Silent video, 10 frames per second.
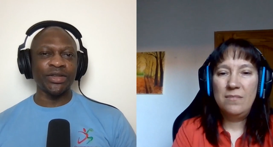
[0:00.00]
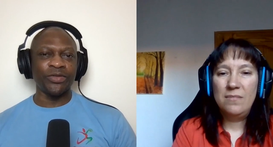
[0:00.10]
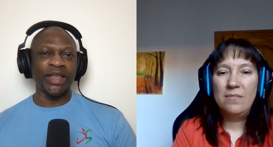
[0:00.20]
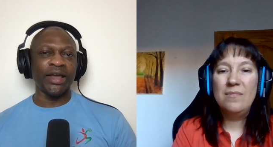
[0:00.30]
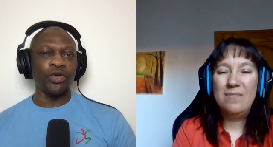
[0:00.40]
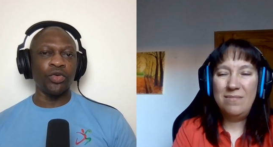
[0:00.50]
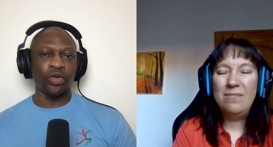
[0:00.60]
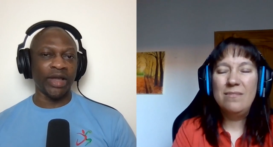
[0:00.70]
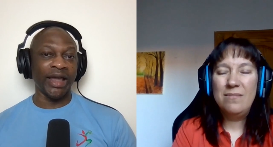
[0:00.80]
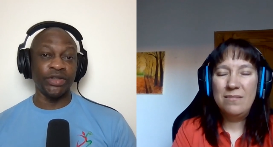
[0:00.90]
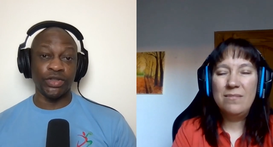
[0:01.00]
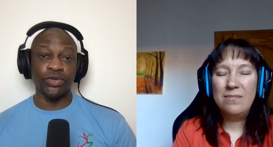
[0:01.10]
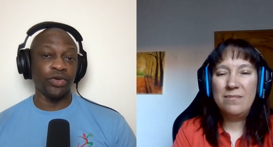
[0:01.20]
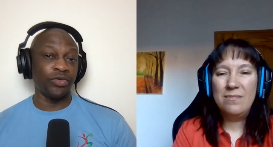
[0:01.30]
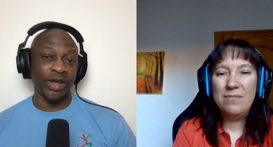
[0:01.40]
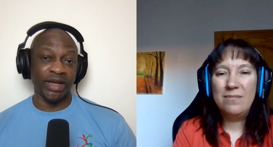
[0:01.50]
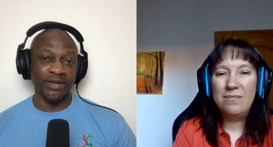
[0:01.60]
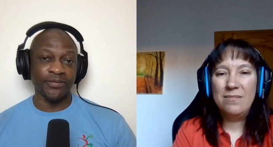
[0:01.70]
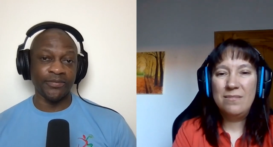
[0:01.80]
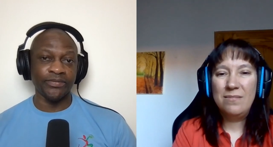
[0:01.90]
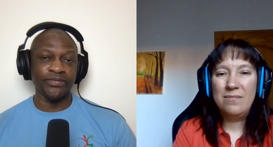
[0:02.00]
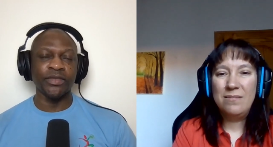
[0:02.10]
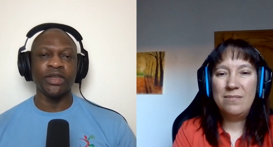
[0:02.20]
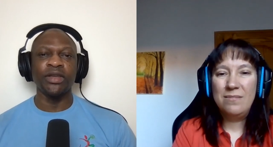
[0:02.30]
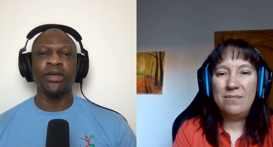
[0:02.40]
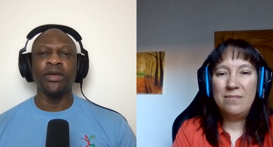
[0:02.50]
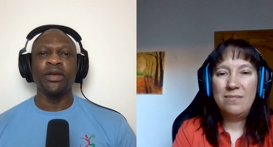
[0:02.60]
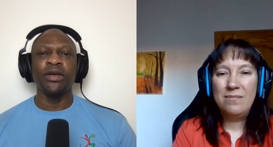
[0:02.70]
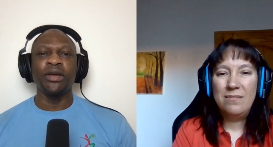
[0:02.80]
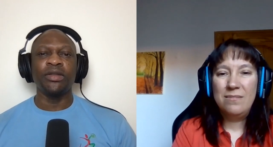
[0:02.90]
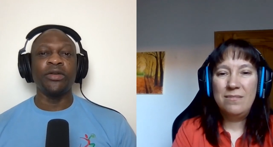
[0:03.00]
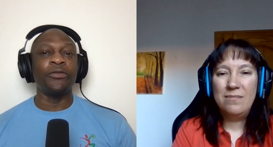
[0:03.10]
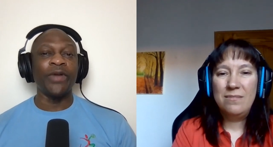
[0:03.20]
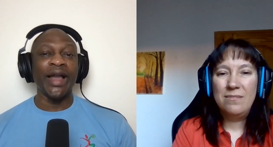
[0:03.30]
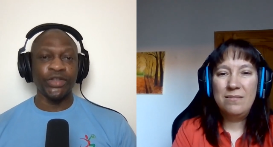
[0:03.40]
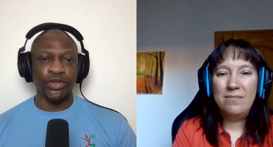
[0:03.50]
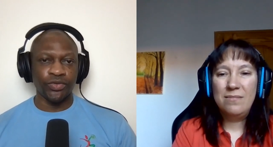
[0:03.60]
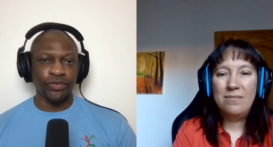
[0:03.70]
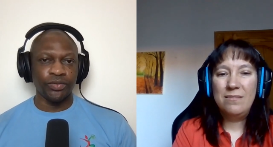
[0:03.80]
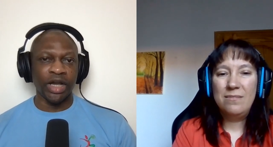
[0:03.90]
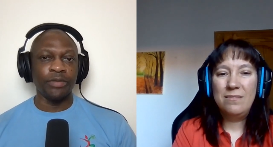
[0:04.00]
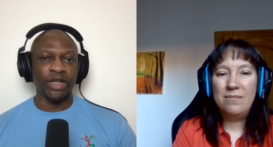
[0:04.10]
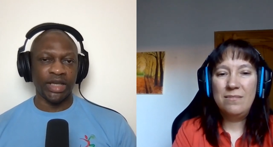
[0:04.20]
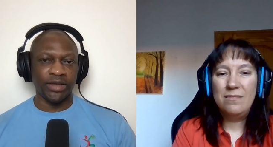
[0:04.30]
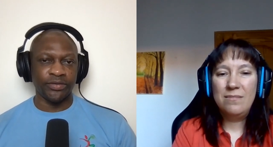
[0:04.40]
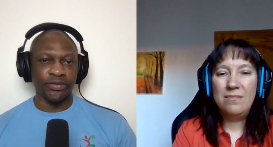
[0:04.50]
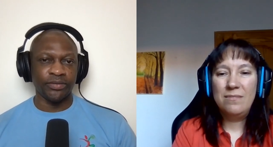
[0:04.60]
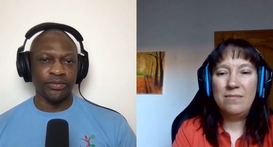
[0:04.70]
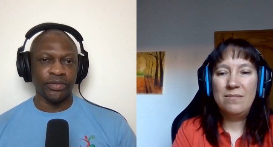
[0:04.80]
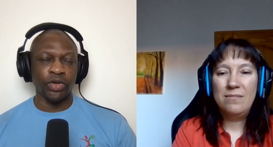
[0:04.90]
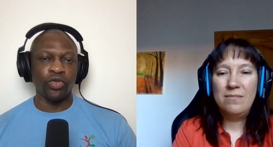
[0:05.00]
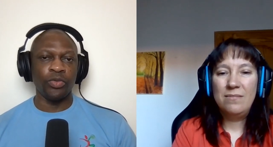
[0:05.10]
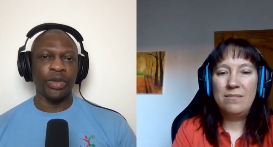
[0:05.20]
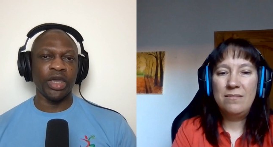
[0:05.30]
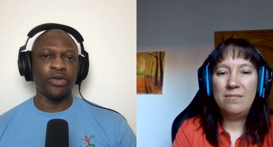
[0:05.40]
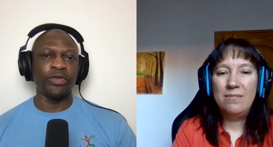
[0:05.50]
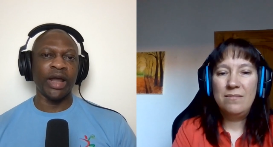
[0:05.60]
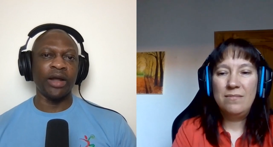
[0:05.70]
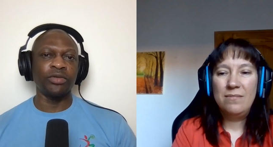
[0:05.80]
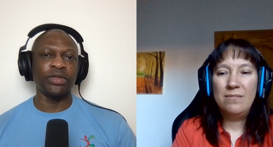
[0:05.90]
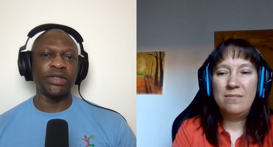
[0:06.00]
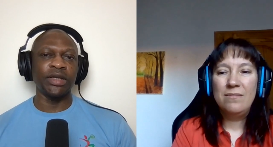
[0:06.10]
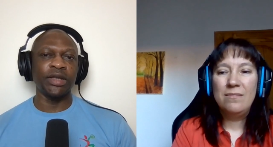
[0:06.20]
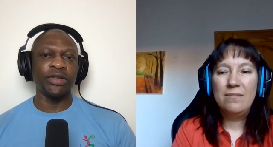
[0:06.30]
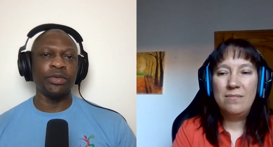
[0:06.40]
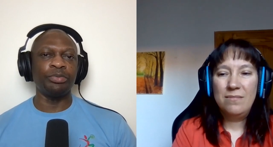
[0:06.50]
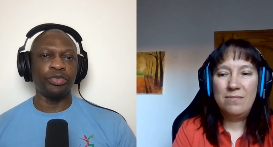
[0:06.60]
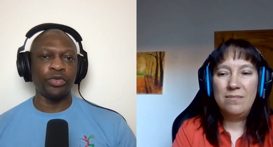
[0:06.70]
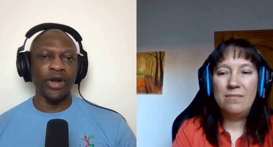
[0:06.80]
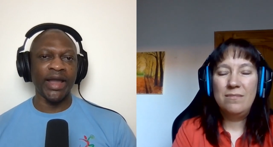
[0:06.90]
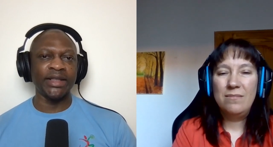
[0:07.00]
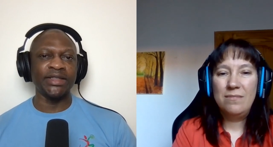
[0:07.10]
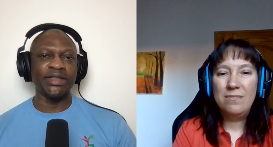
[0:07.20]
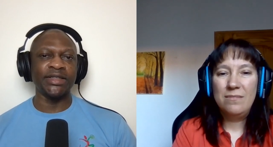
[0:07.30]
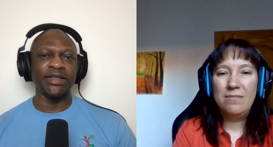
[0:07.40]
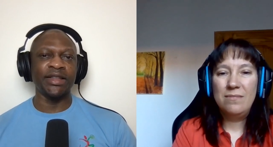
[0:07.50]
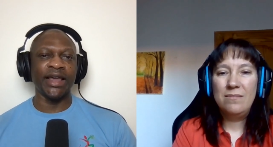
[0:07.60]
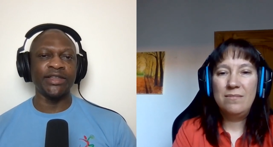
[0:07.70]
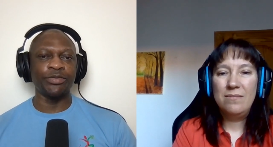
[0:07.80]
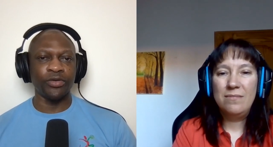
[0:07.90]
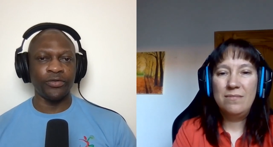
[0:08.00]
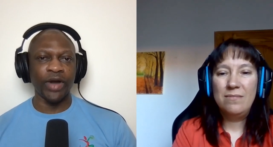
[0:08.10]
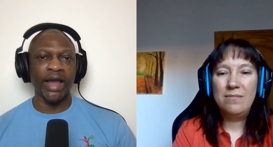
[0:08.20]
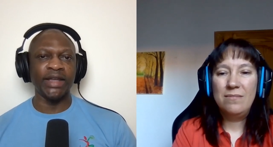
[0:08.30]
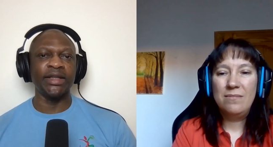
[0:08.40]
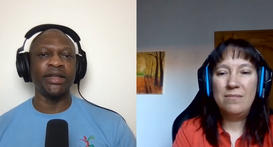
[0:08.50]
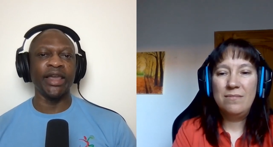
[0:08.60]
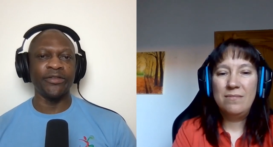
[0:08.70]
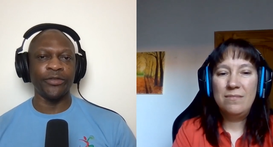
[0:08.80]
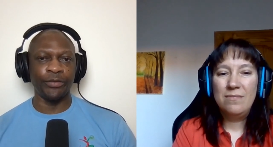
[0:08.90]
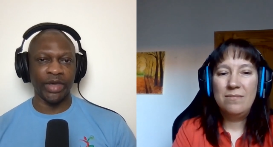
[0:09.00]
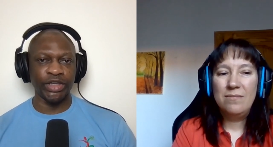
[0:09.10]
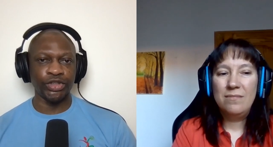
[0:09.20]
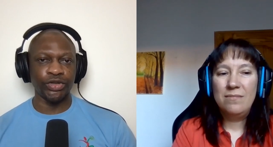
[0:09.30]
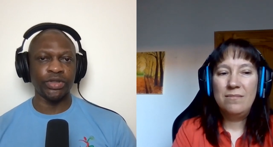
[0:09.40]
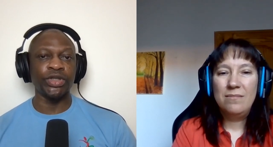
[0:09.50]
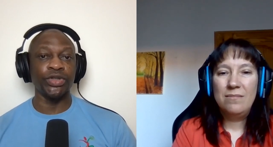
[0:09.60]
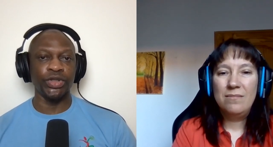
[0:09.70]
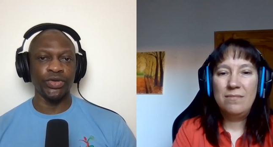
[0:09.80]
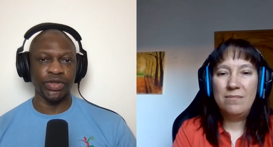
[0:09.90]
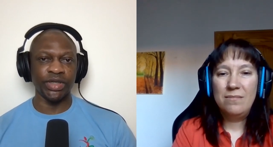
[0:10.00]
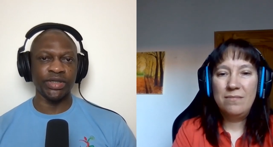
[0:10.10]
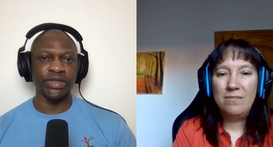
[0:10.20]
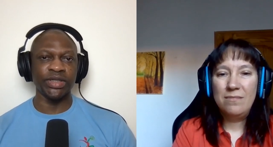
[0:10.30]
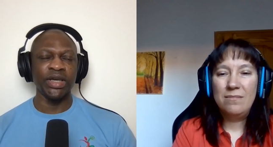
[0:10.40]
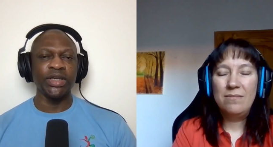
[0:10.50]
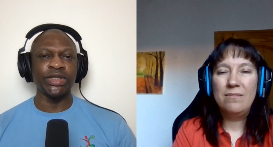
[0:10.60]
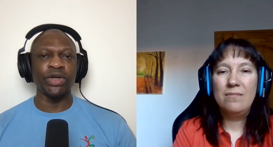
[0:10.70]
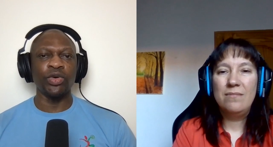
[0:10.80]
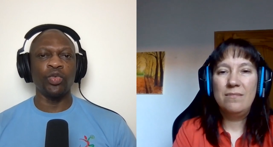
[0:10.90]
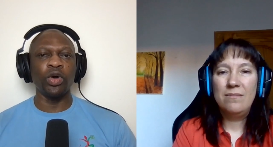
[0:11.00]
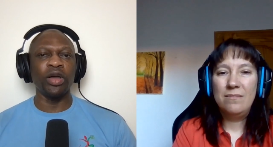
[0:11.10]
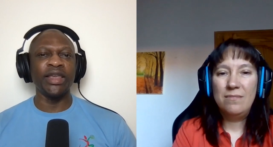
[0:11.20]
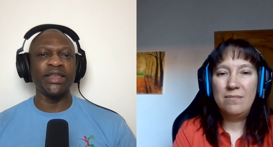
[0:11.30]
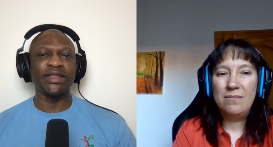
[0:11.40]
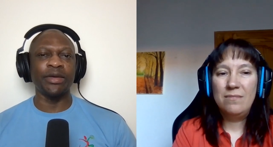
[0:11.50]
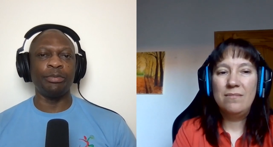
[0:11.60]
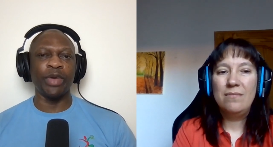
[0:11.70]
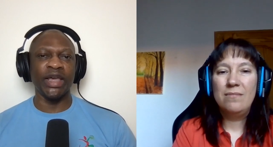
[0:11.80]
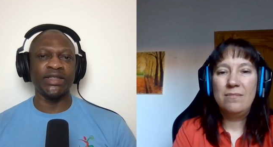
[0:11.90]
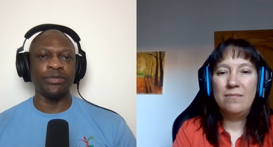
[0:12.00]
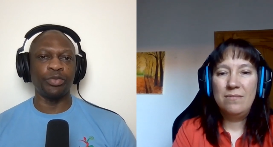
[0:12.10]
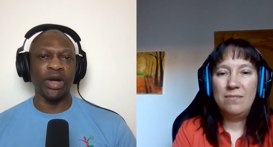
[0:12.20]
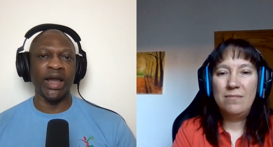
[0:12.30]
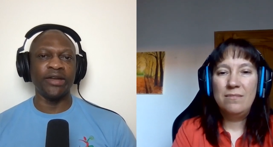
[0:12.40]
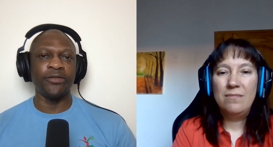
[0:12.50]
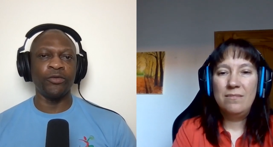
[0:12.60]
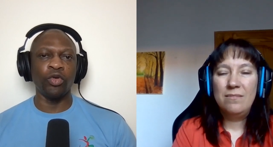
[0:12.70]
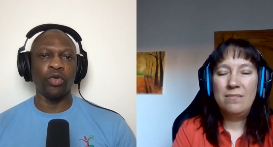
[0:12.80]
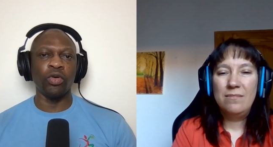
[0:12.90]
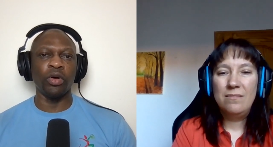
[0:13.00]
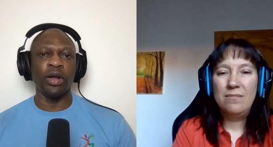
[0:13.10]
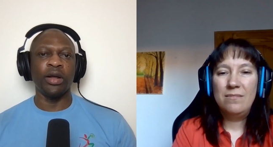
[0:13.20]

Speaker 1: something mm -hmm. that mm-hmm. Google can do already. The value, I believe, will be around the brands that is providing the information to users. So what is the best brand for